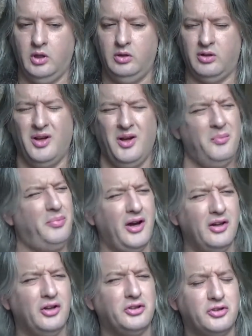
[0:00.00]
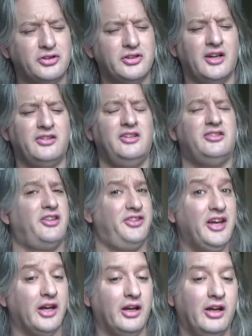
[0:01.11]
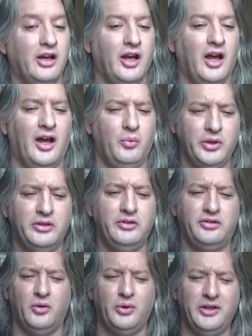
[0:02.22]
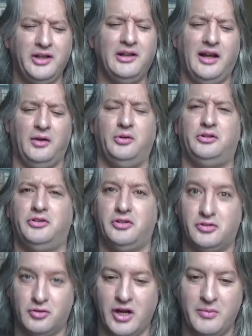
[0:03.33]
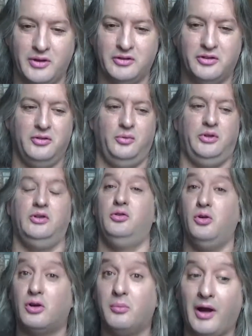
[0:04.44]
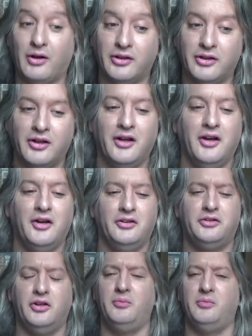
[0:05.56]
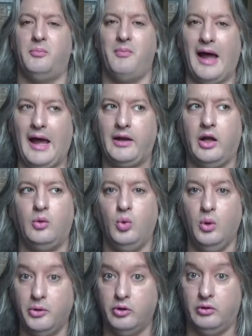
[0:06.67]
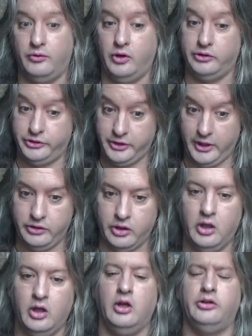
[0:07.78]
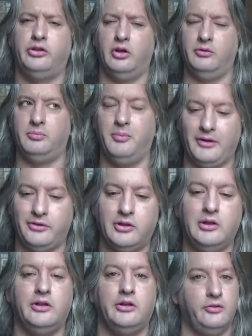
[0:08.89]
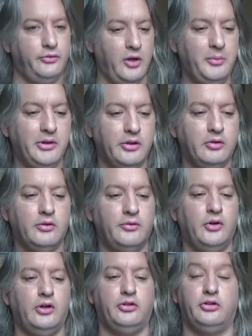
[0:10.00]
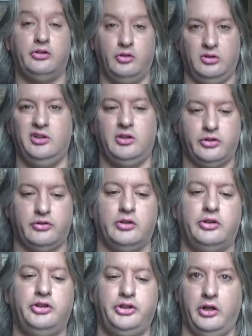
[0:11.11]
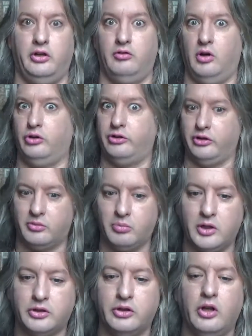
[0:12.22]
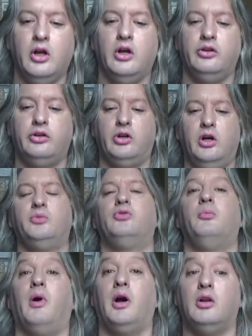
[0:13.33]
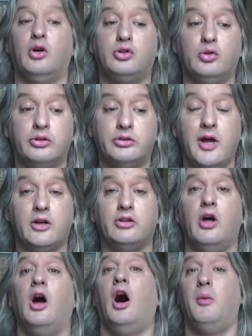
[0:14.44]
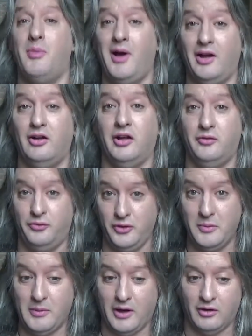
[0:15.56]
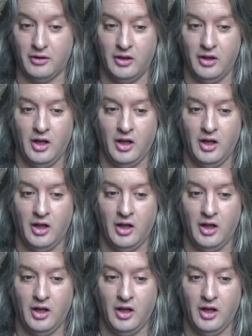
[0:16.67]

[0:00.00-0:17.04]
Look, biological sex is a thing, and we, so we need language to describe it so that we can talk about it. The terms man and woman refer to gender, the terms masculine and feminine refer to socially constructed gender roles and expression, the terms for biological sex are male and female.